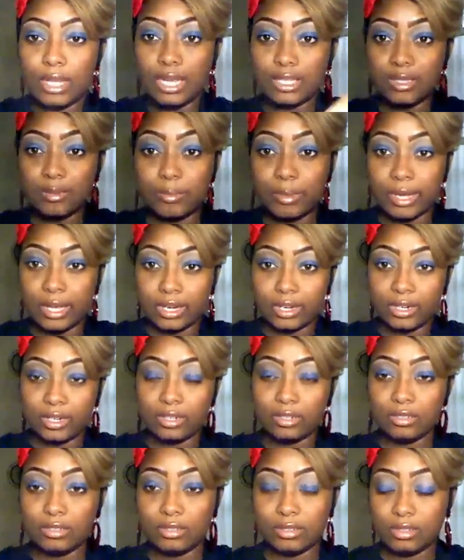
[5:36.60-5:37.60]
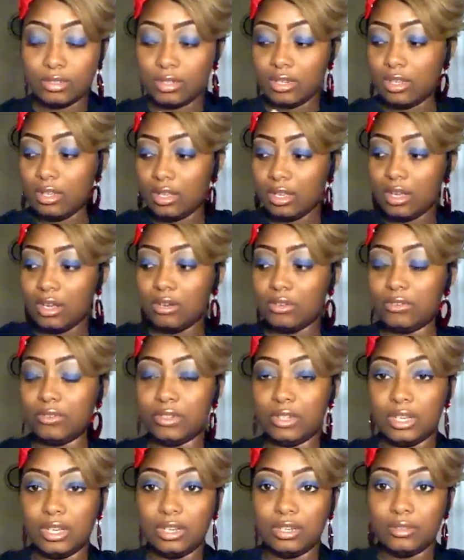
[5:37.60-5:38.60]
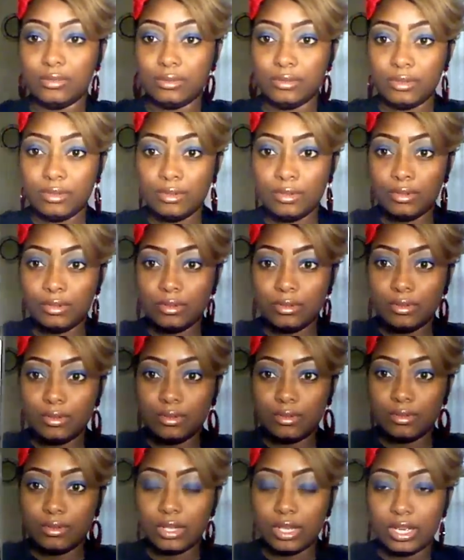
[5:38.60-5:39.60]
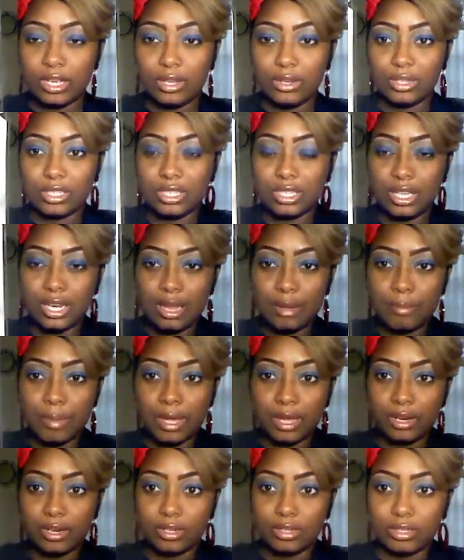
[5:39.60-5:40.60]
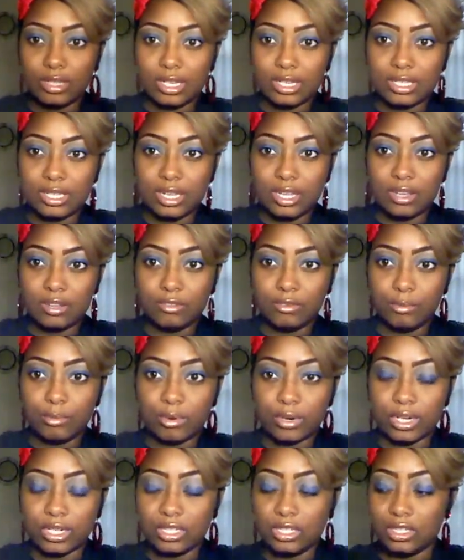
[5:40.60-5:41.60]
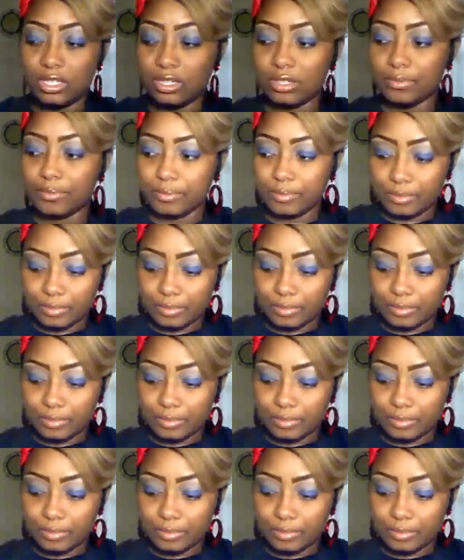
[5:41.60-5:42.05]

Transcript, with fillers: that's better. Hopefully, yeah, you can see that better. That's the e.l.f. brush.